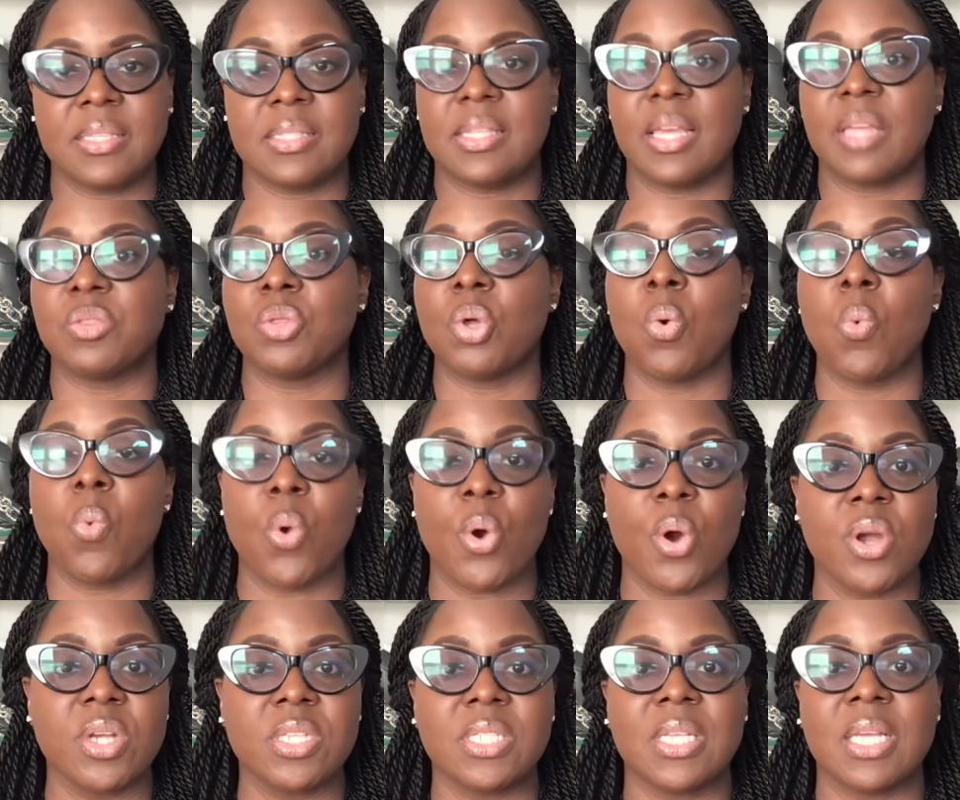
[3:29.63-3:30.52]
that the
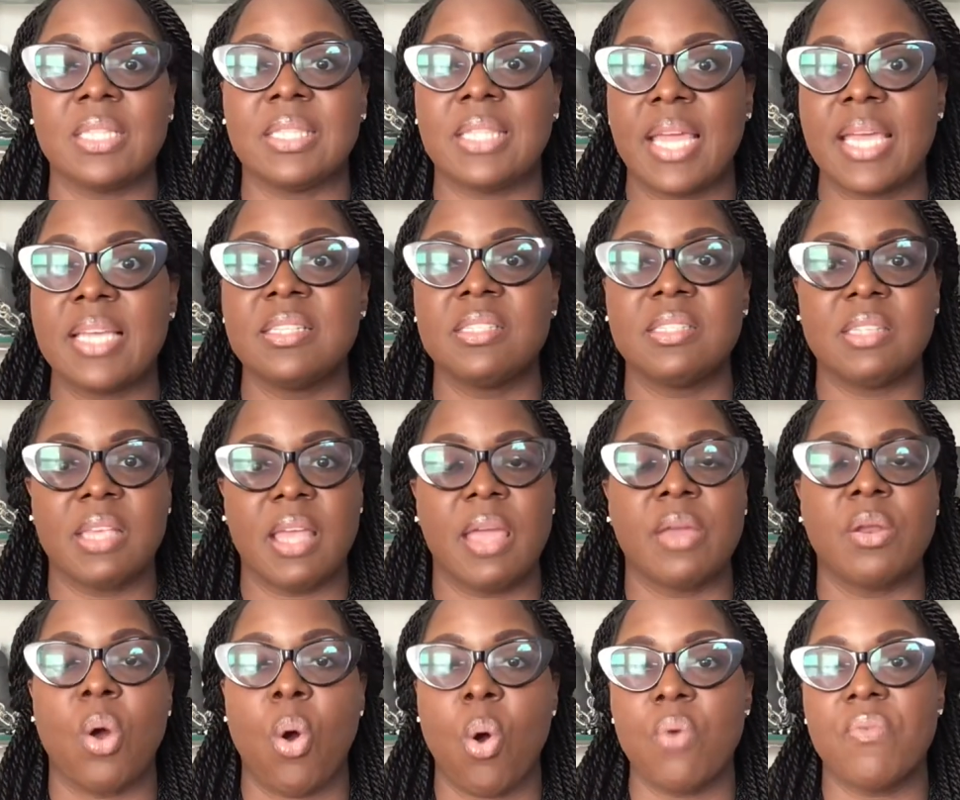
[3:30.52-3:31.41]
words that they
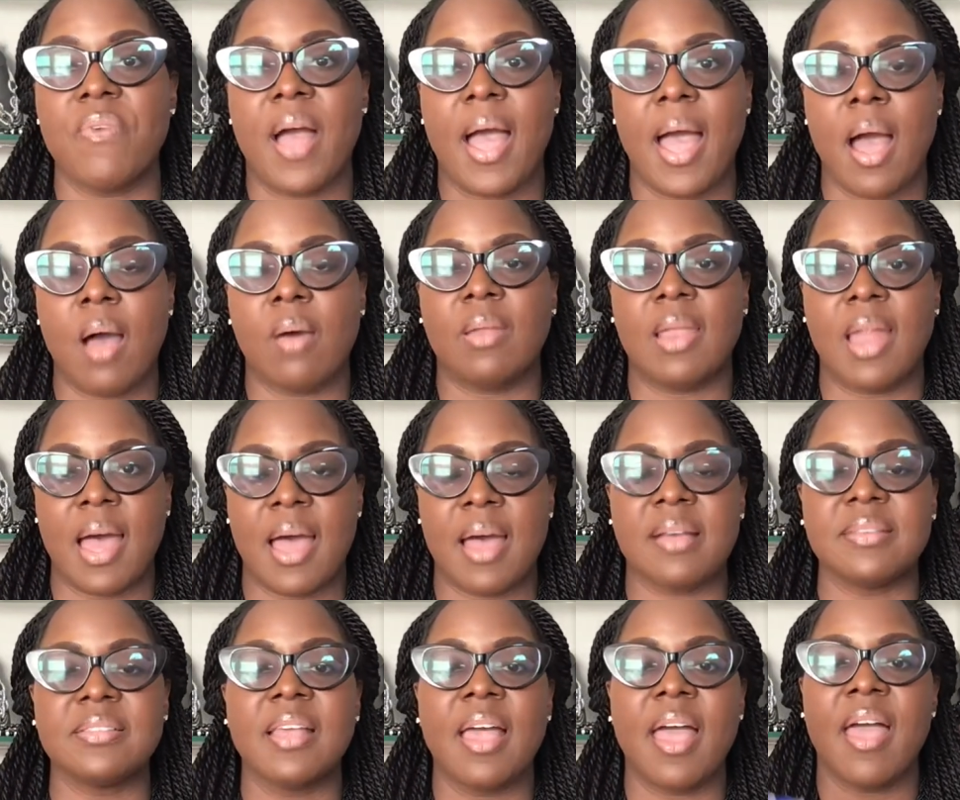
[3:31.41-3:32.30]
said over our
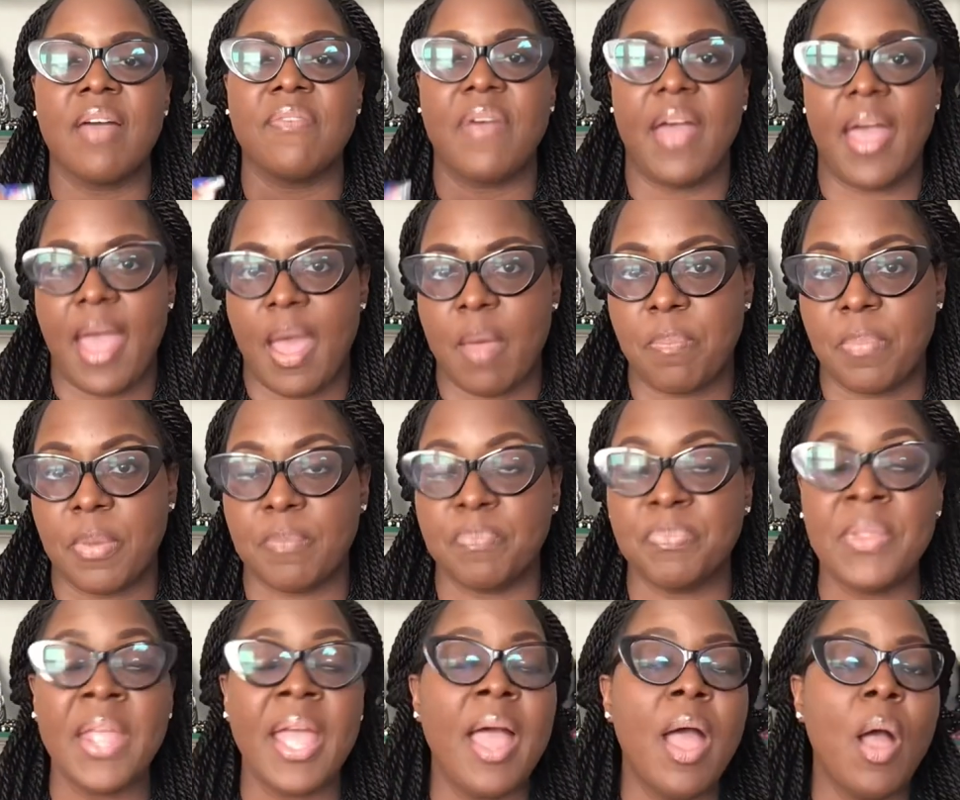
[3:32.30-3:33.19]
lives have happened.